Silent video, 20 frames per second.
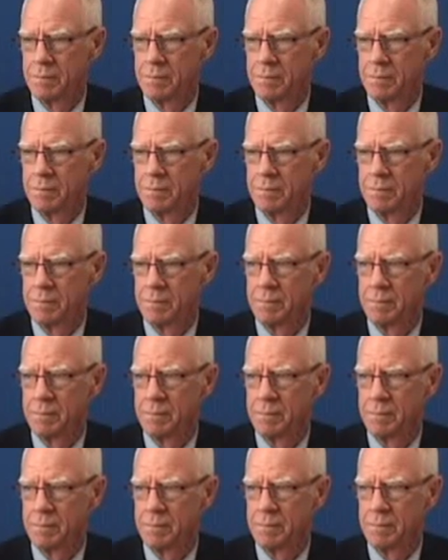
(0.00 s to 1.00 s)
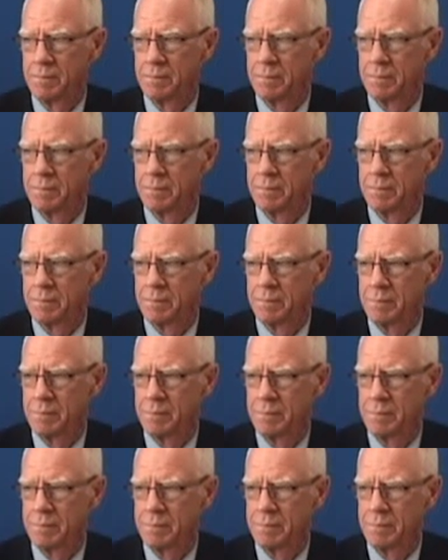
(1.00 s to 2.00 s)

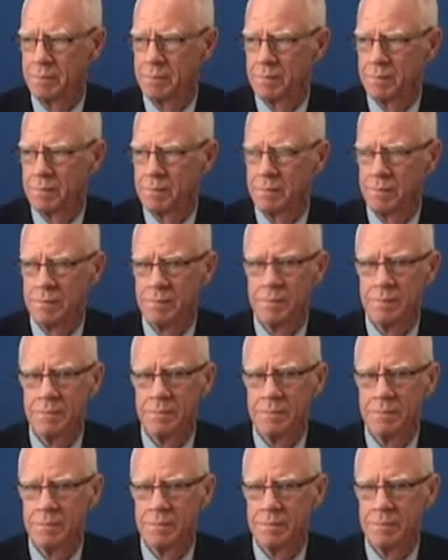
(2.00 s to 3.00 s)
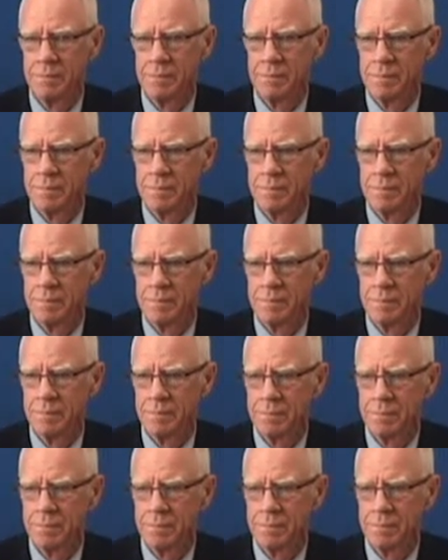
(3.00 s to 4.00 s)

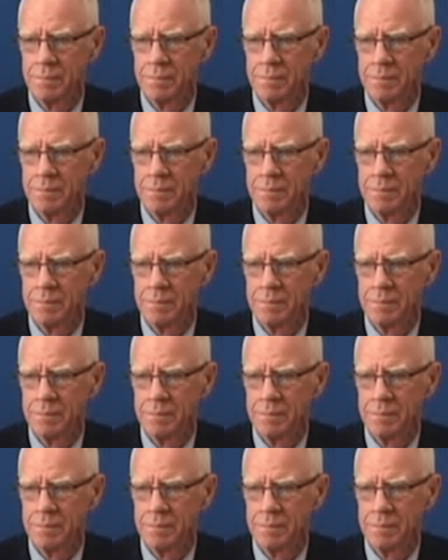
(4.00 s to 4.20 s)
(silent)